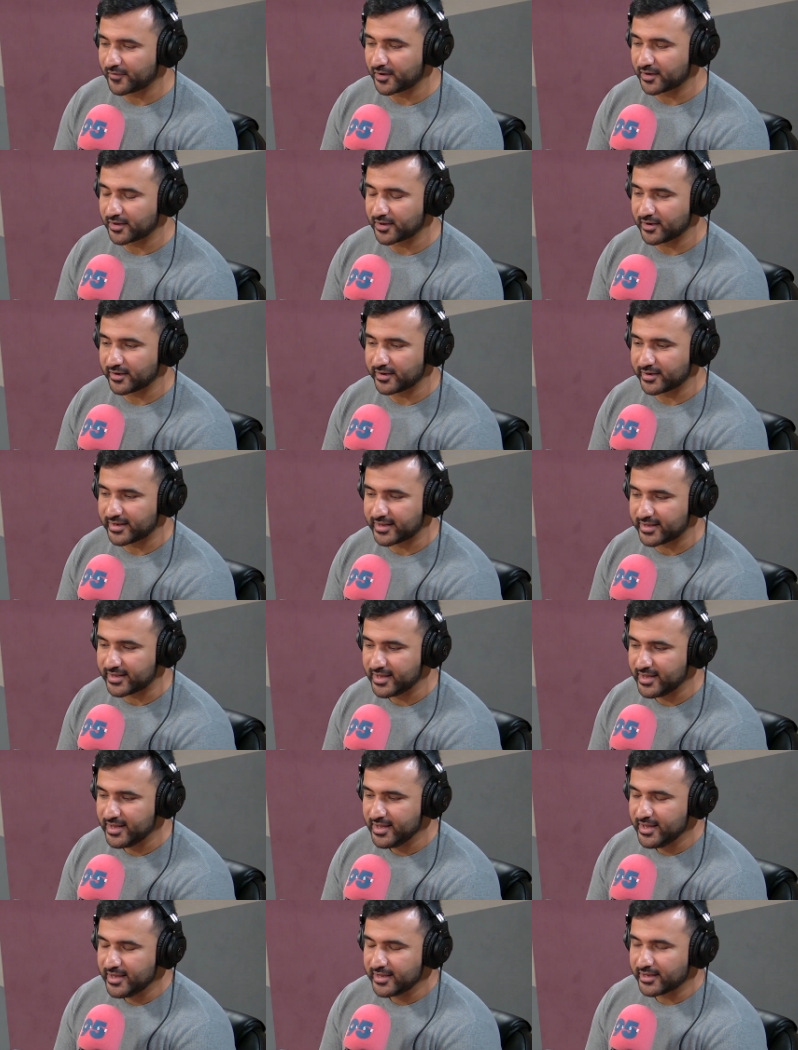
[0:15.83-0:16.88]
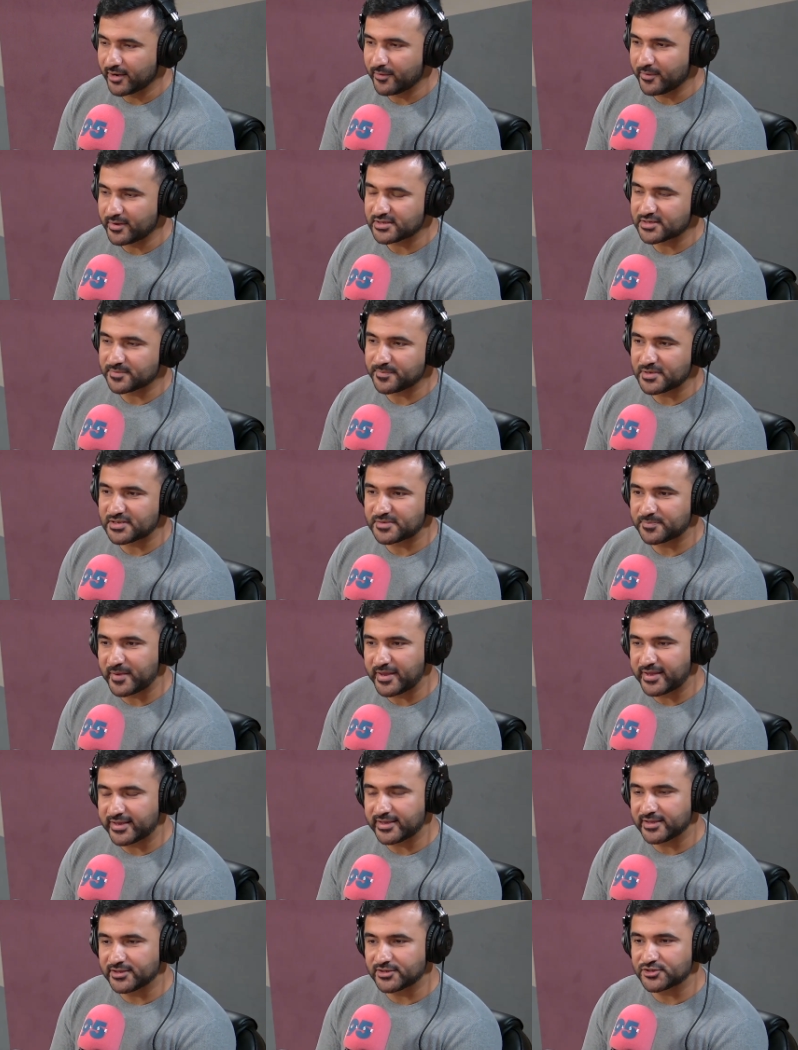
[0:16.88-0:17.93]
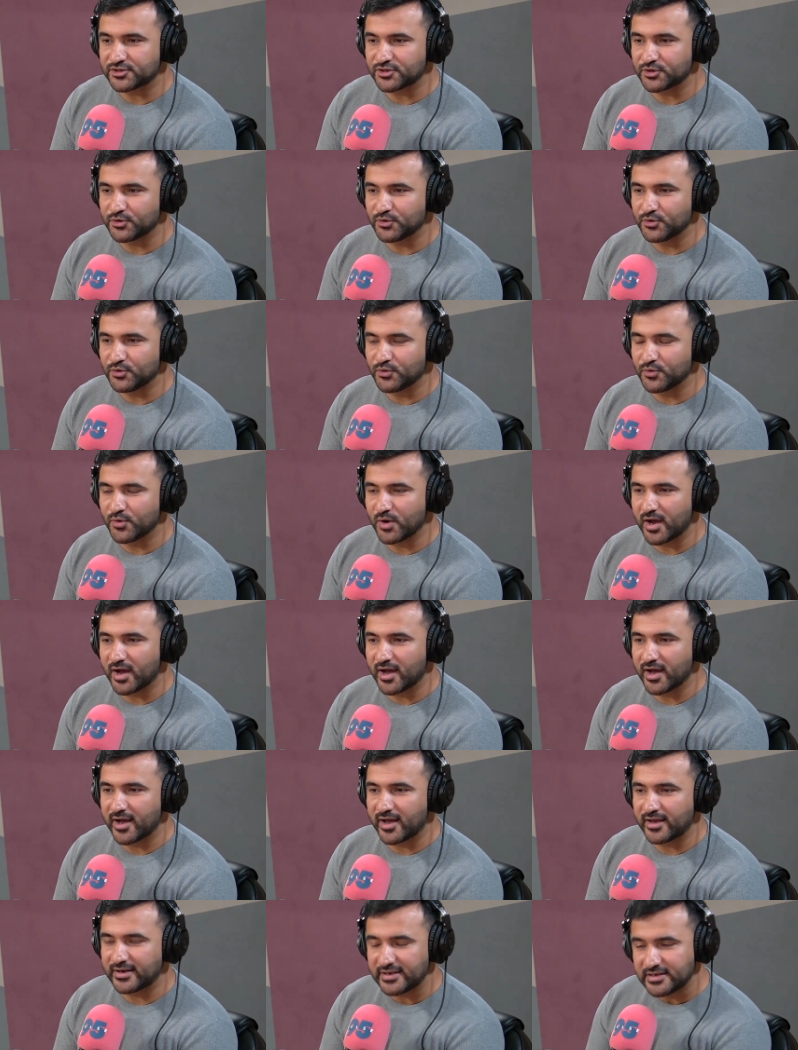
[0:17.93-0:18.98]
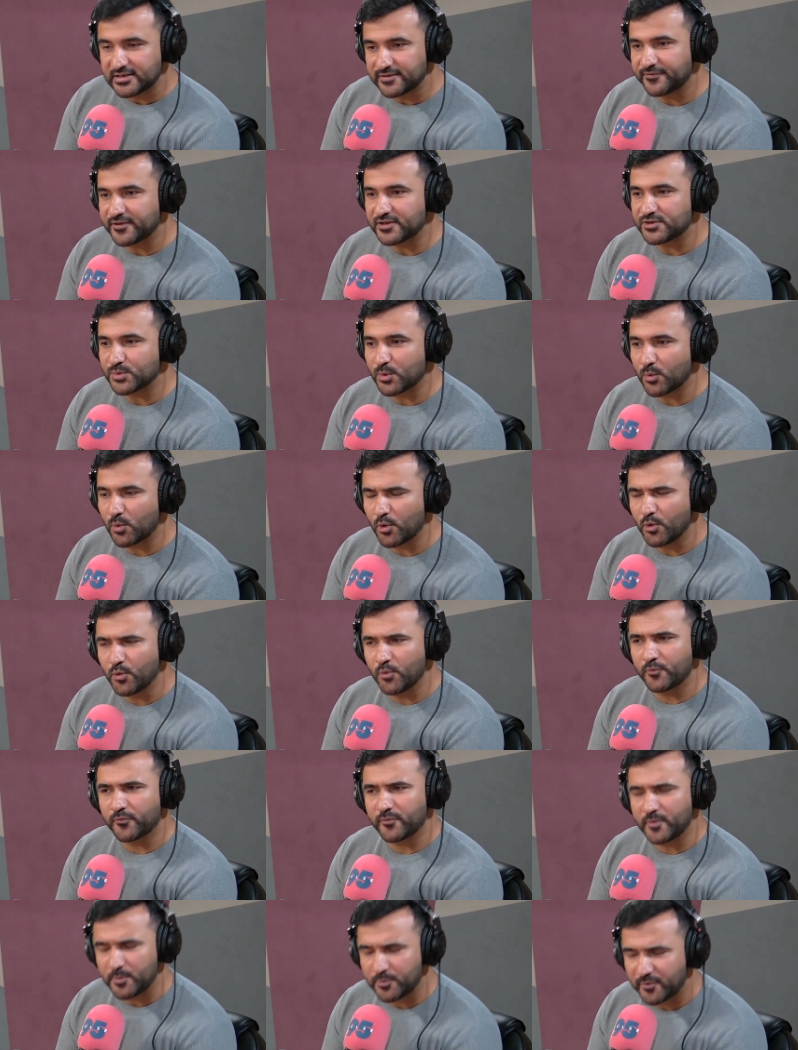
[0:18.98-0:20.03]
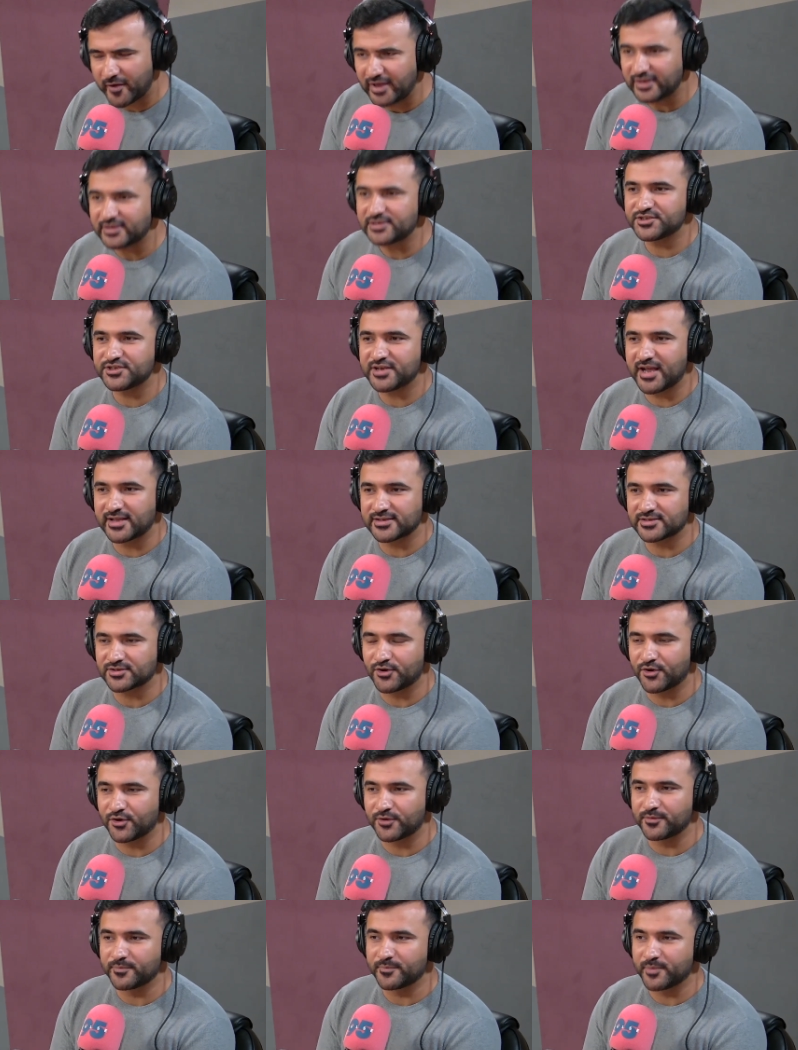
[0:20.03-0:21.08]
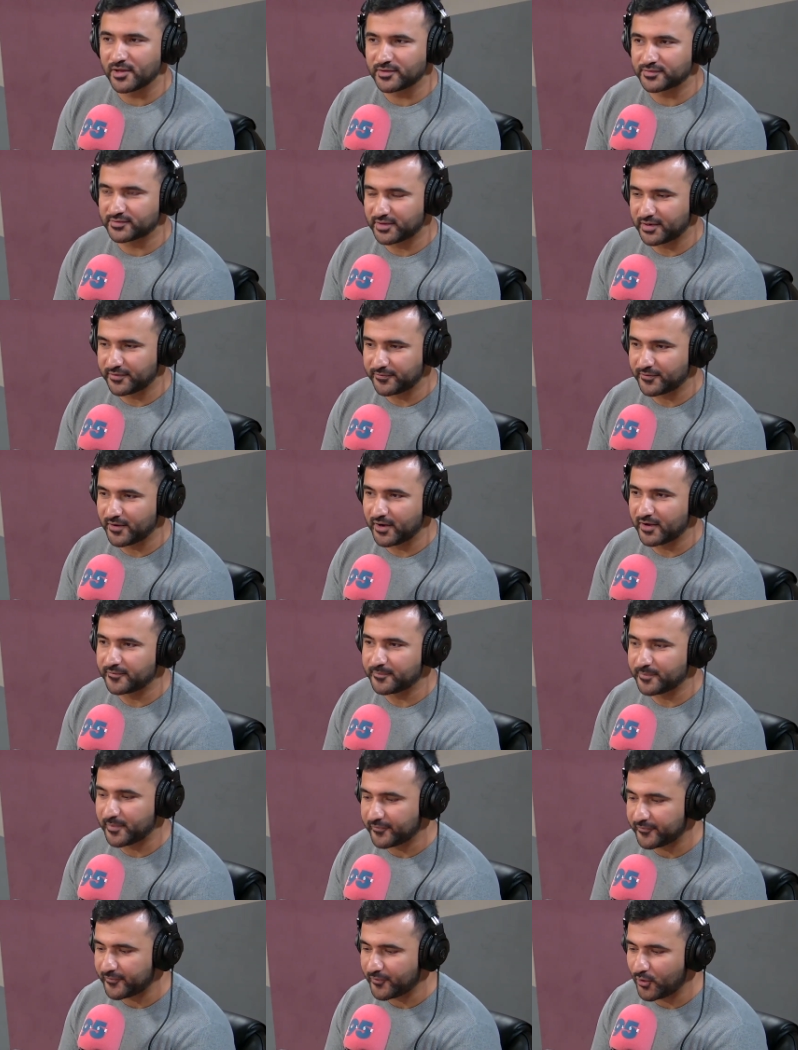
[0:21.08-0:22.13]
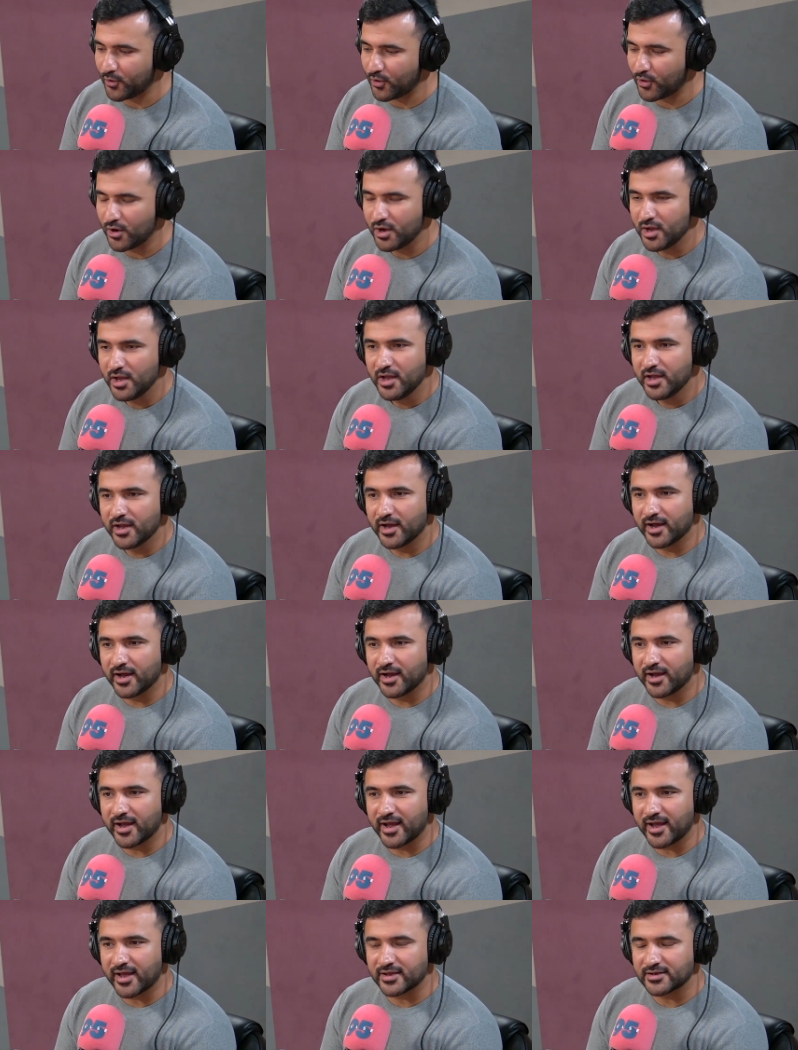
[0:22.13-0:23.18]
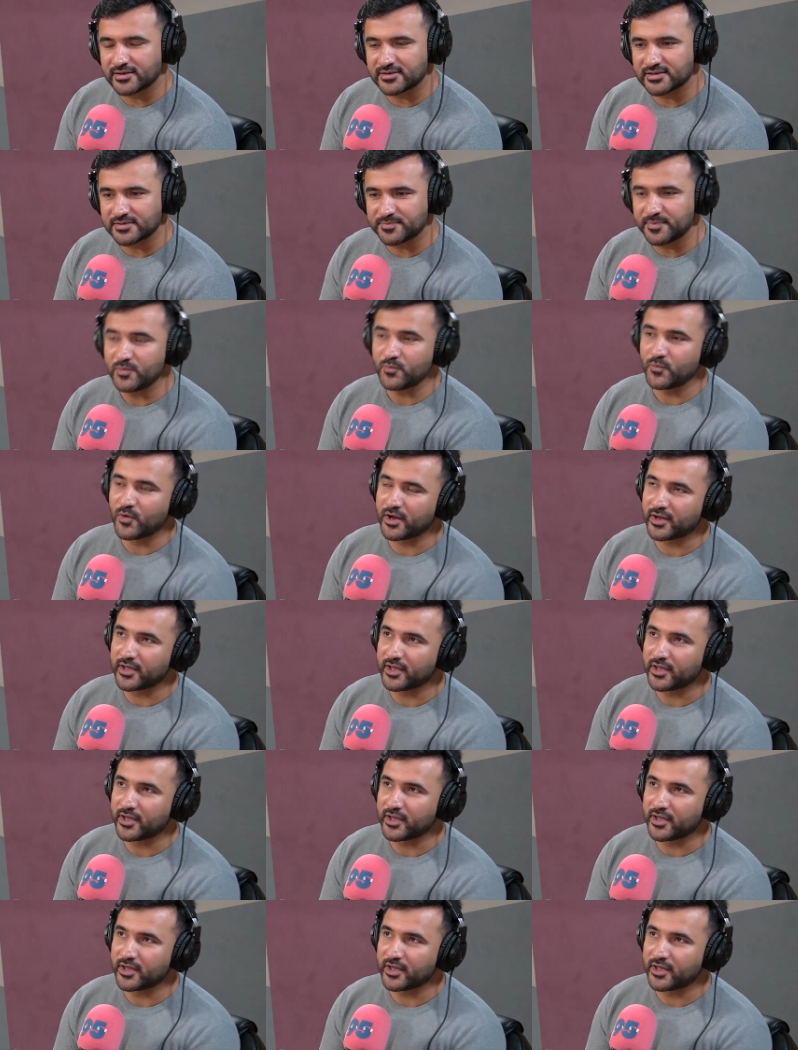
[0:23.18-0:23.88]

kindly going to be speaking to uh, an individual who we've had a chat on Pulse 95 before uh, and has been working